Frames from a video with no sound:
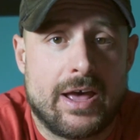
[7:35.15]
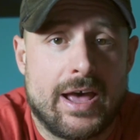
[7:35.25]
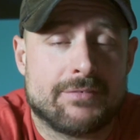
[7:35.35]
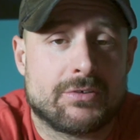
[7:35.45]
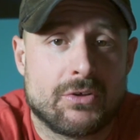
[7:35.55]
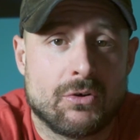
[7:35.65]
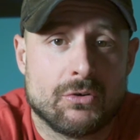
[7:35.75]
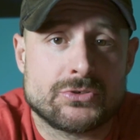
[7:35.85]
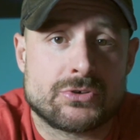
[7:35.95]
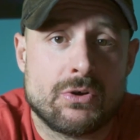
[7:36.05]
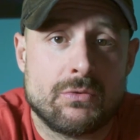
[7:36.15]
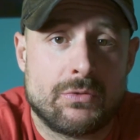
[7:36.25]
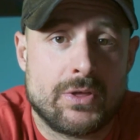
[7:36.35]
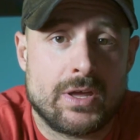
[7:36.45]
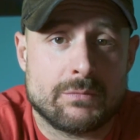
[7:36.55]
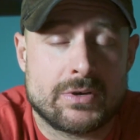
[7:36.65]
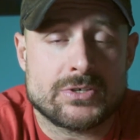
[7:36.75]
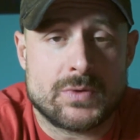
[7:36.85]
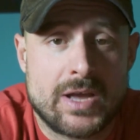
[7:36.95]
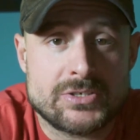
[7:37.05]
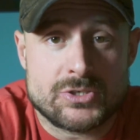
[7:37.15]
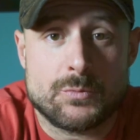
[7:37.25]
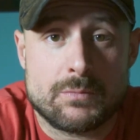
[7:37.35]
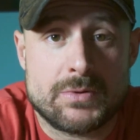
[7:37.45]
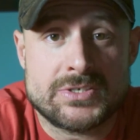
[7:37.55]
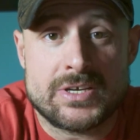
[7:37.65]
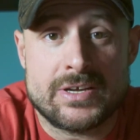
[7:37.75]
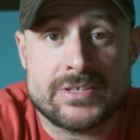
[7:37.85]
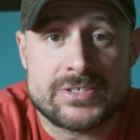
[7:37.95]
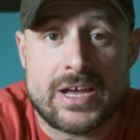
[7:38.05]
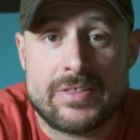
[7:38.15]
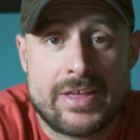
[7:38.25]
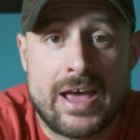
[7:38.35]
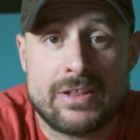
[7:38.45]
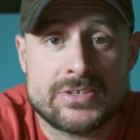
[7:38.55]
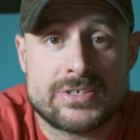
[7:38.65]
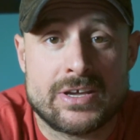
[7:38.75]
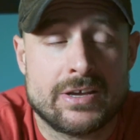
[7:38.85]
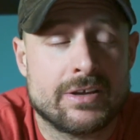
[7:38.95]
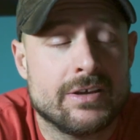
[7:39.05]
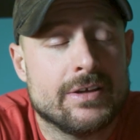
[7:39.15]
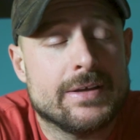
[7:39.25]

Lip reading: after the whole drone thing because we got super busy inside the Atlas gig.